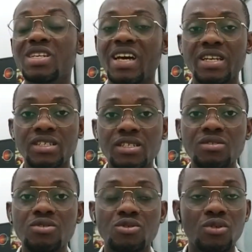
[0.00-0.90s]
in
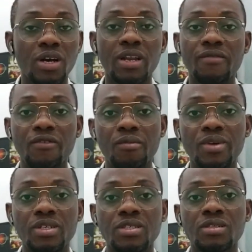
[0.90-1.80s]
addition to other
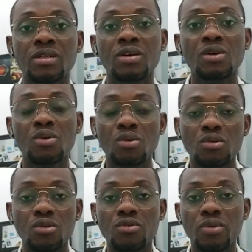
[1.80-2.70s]
information,
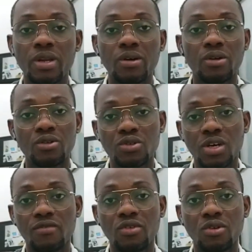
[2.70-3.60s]
conclude whether or not
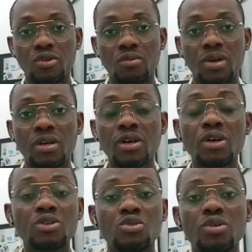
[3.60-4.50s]
you have glaucoma.
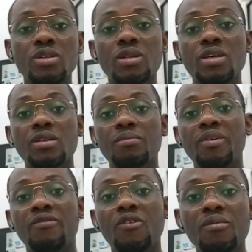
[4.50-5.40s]
So in
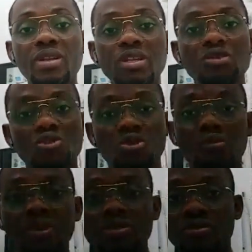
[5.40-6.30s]
performing this
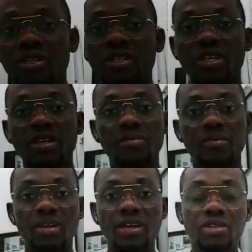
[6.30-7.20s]
tonometry,
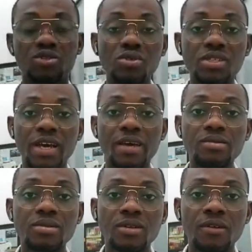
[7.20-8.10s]
there are two
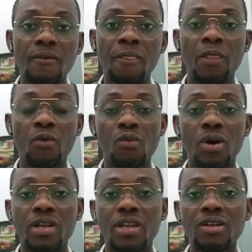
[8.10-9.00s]
types.
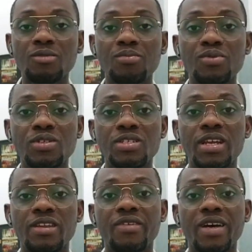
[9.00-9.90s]
One that puts
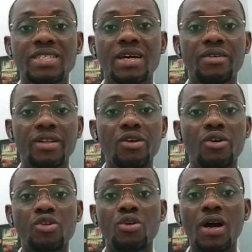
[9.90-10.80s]
the device
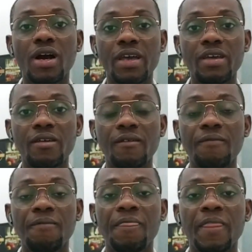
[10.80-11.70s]
directly on your eye,
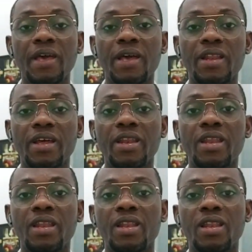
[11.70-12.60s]
and
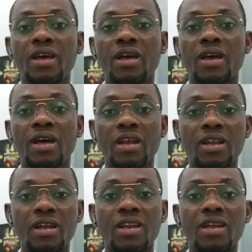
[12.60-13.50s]
then
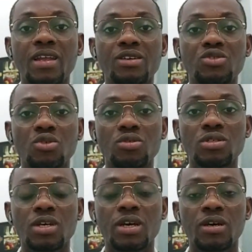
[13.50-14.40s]
another that does
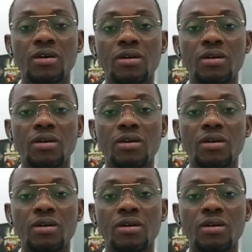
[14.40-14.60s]
not